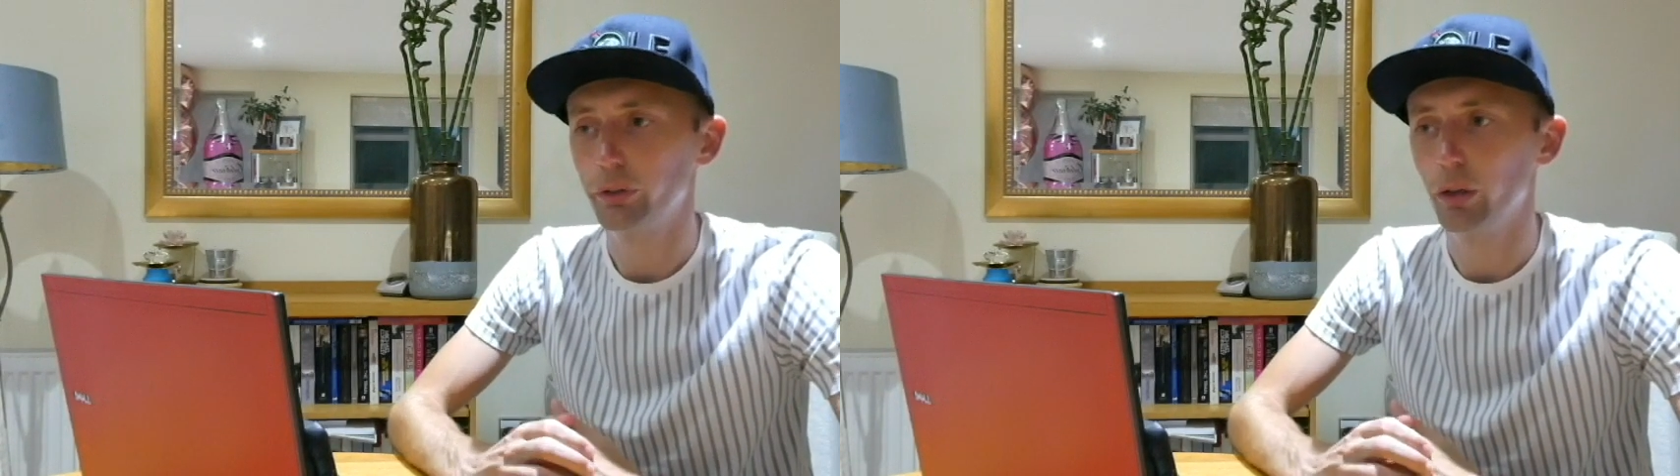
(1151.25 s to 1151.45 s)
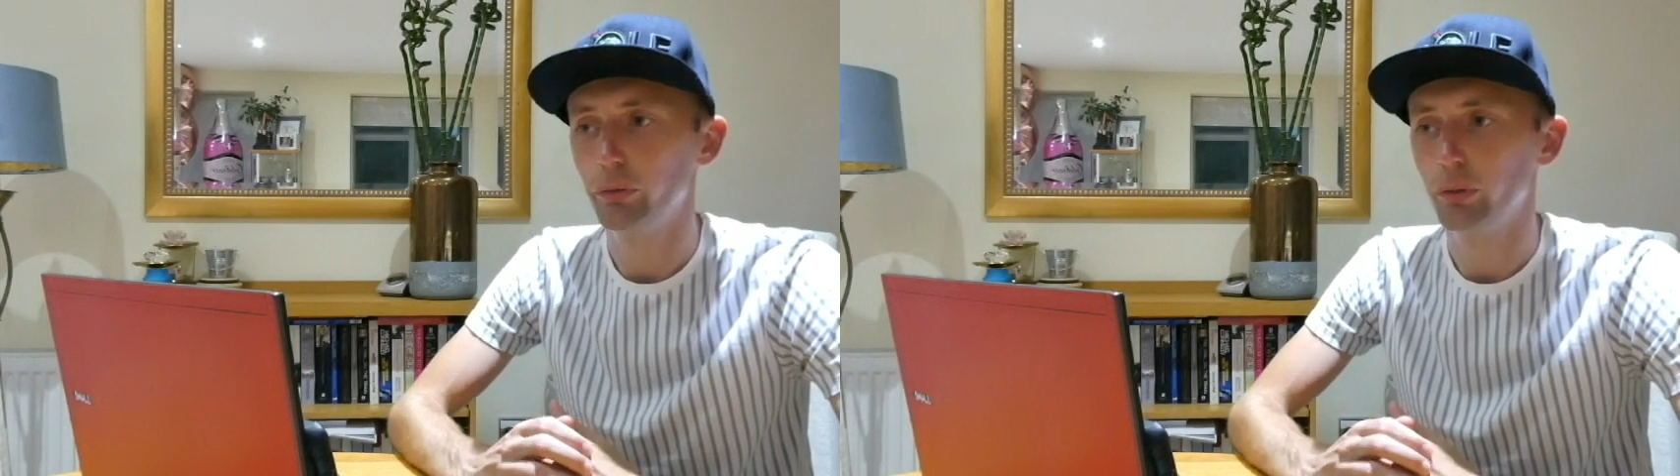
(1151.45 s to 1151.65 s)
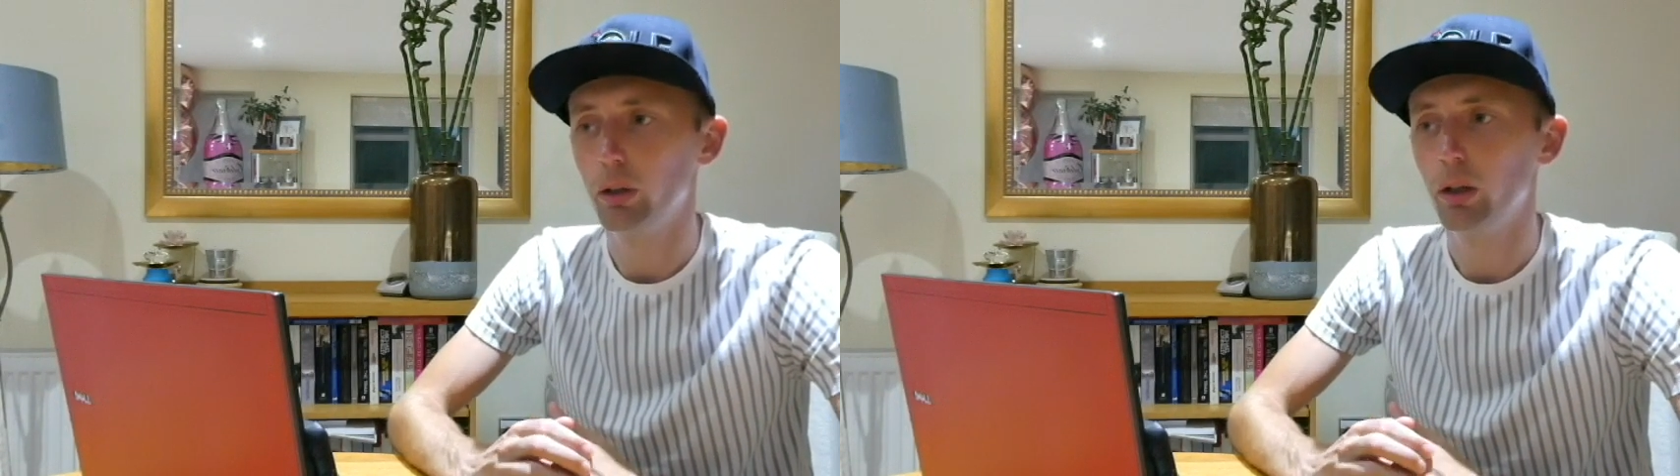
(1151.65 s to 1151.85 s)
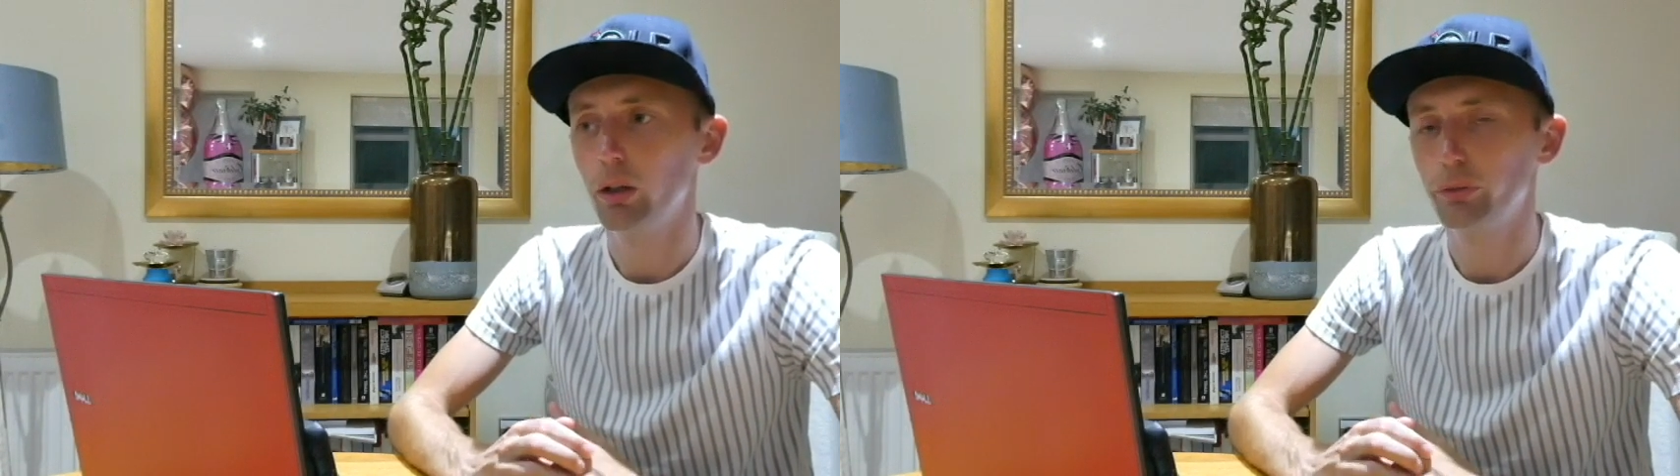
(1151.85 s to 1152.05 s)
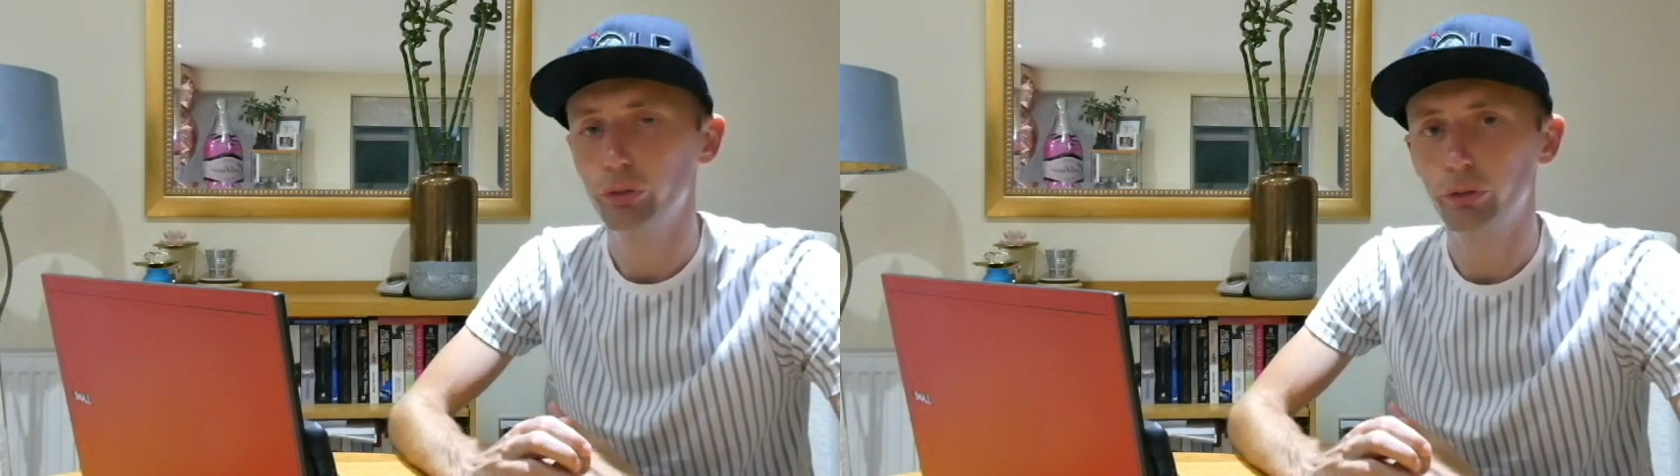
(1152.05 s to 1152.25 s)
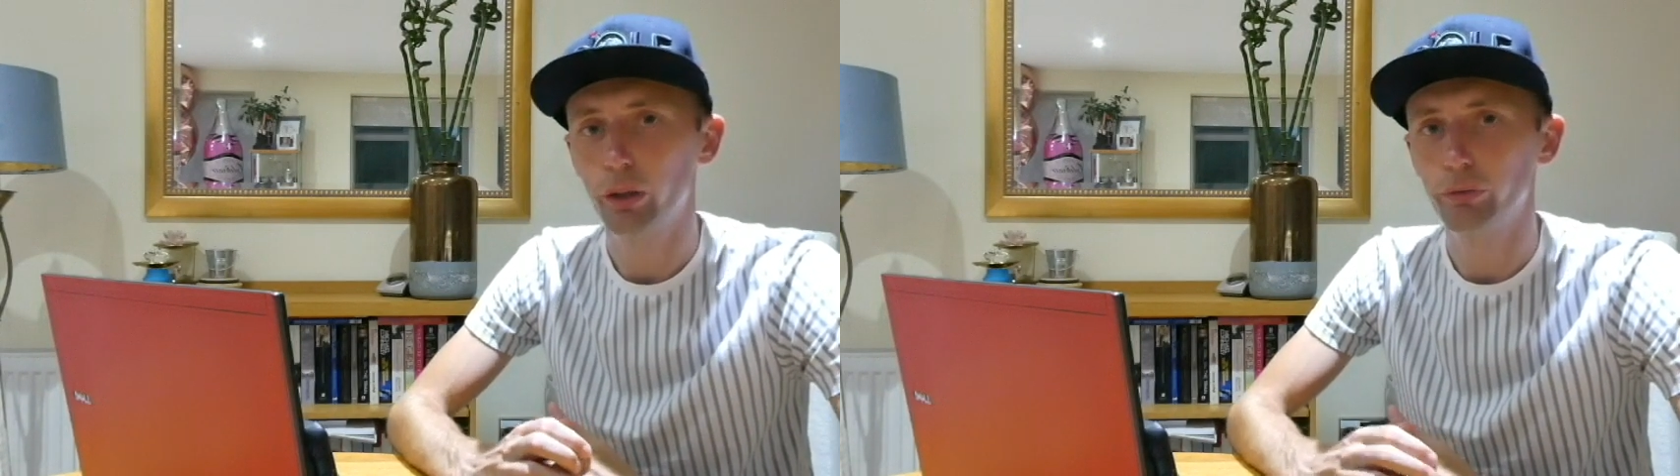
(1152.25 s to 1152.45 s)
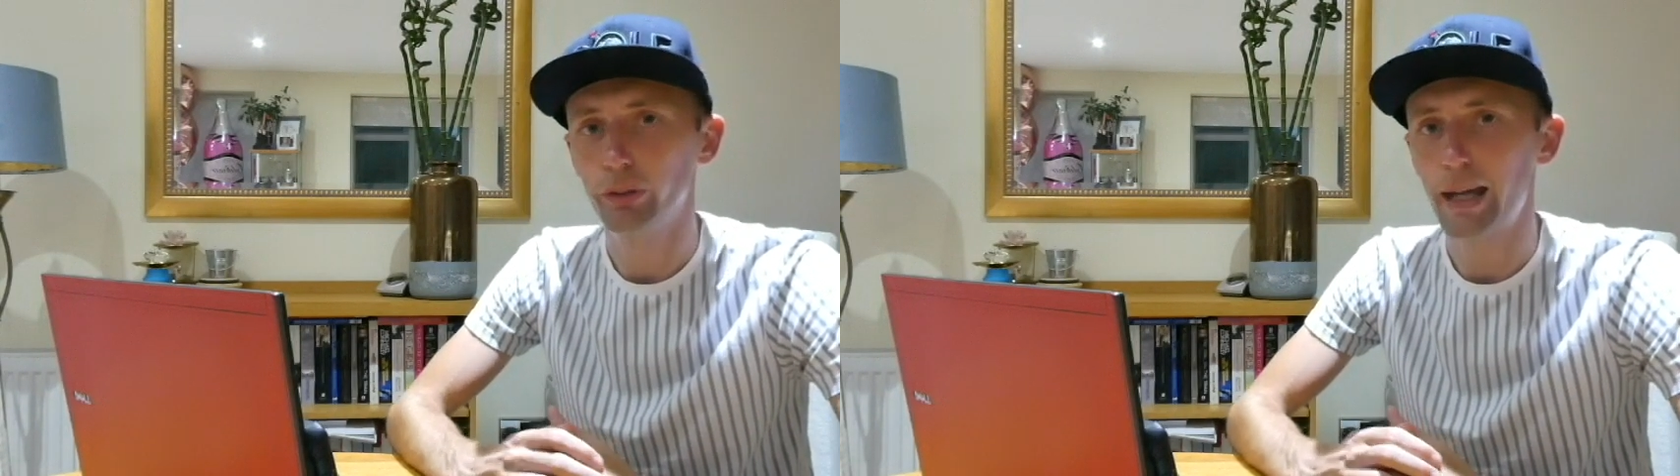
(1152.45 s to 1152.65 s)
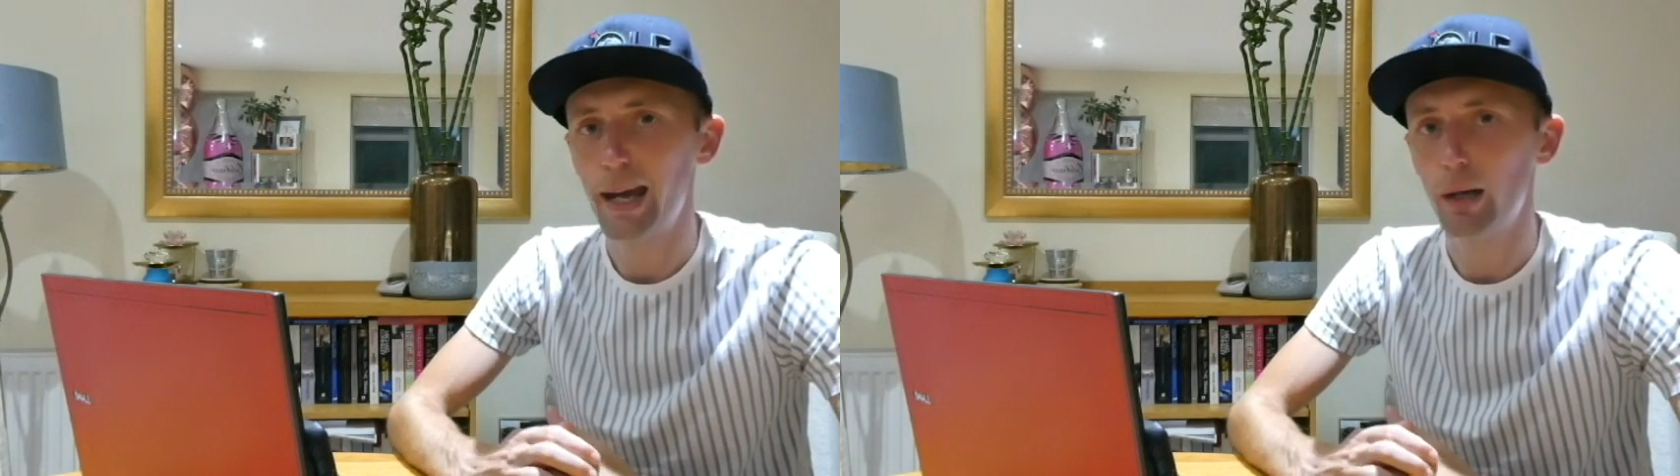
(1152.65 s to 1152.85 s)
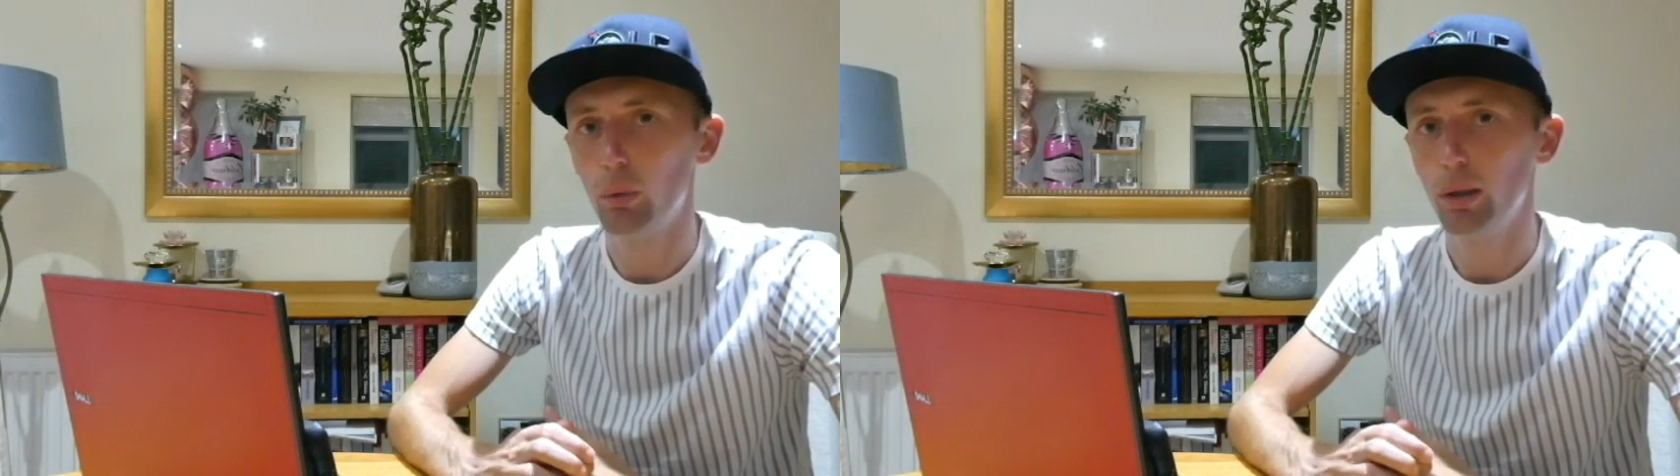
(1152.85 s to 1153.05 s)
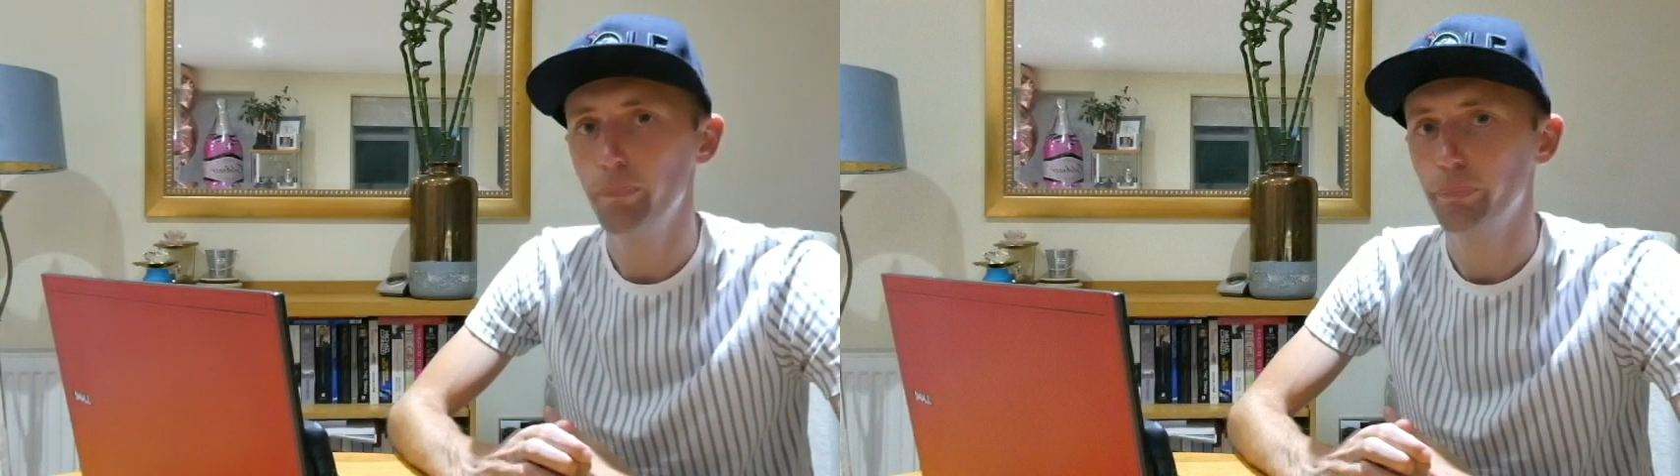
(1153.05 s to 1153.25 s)
over an
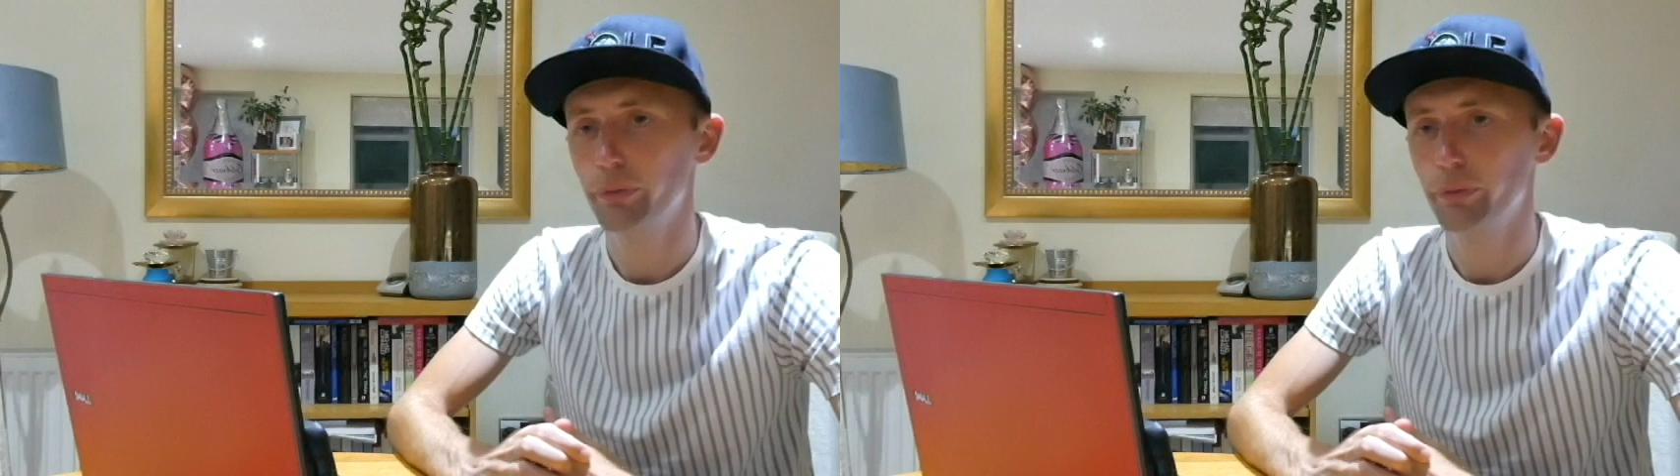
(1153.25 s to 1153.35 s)
hour